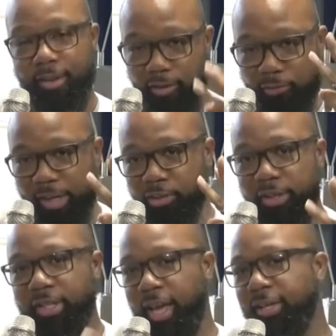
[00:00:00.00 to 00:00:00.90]
That was my
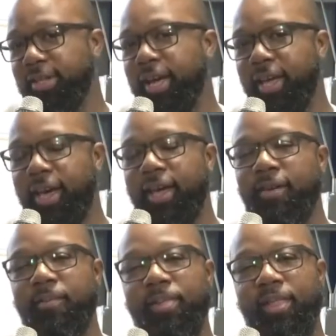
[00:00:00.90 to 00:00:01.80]
three times I
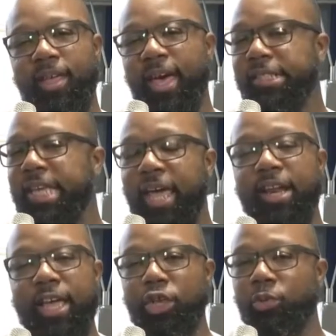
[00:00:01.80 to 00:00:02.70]
came. Outside
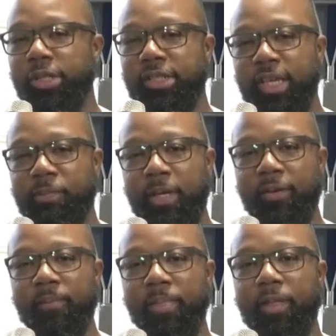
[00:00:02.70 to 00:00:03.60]
of that, you wouldn't see
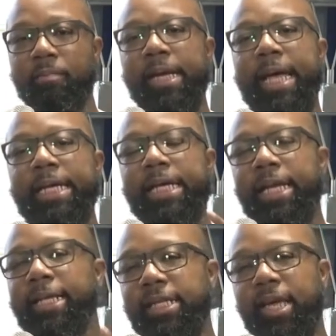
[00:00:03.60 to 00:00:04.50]
me. But I
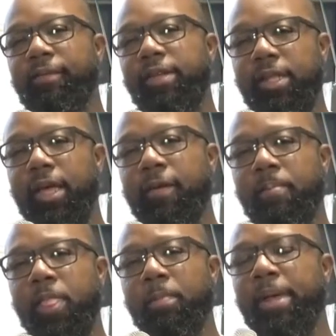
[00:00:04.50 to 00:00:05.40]
neglected everything.
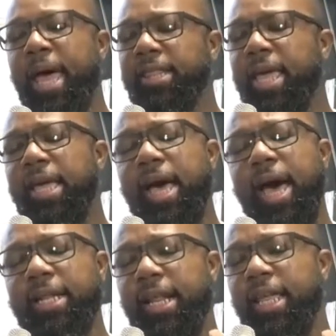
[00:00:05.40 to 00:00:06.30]
But I thank
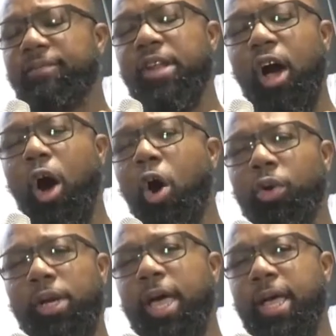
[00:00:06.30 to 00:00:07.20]
God that even all
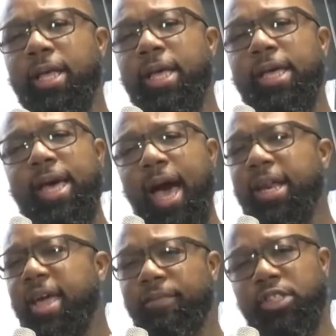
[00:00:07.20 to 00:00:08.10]
of that,
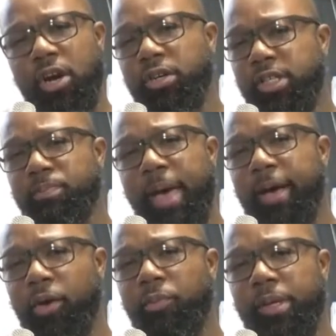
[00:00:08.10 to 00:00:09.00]
God never turned his
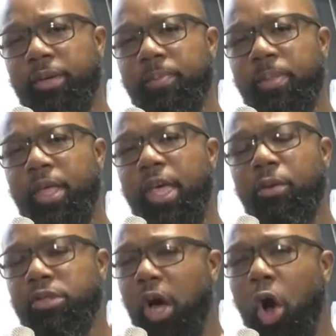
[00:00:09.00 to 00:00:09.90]
back on me. He
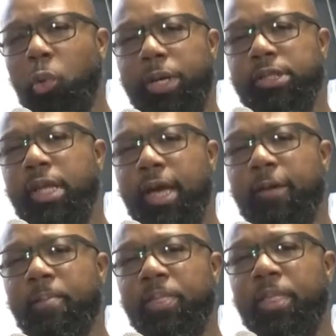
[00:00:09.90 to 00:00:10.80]
was always there.